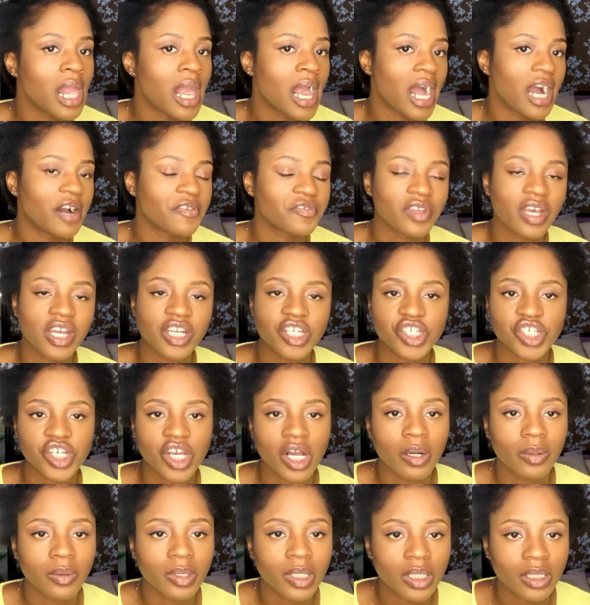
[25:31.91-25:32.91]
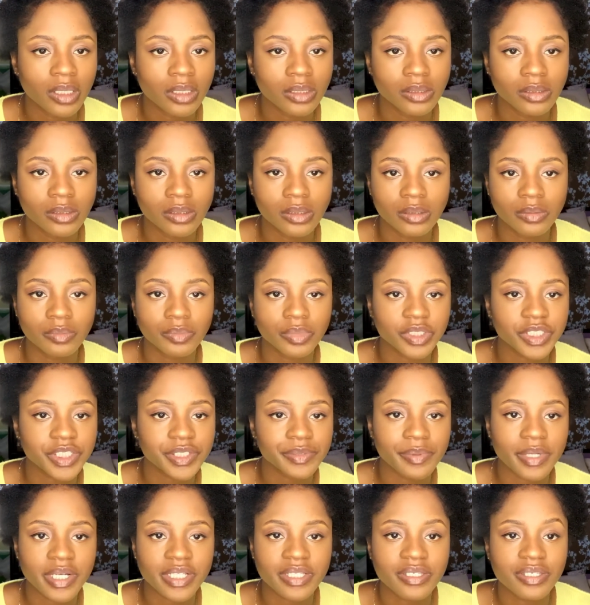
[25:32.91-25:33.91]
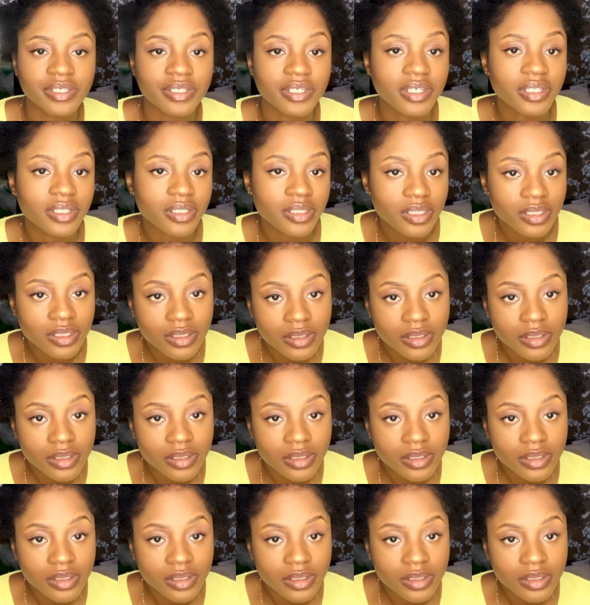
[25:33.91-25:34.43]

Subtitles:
after I shower, brush my teeth,